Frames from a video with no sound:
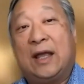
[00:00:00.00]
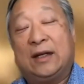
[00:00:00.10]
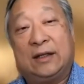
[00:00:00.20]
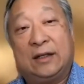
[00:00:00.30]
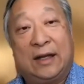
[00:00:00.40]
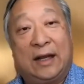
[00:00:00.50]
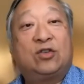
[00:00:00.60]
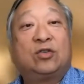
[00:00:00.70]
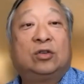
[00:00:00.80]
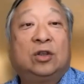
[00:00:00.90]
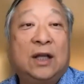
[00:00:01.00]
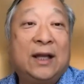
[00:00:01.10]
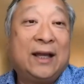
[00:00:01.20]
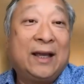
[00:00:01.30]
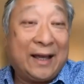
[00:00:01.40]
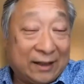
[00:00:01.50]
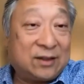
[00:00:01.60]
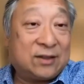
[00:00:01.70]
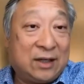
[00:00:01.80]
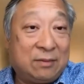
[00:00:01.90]
and natural
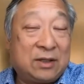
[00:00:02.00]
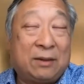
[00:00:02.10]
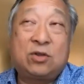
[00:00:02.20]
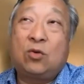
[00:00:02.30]
at the same time.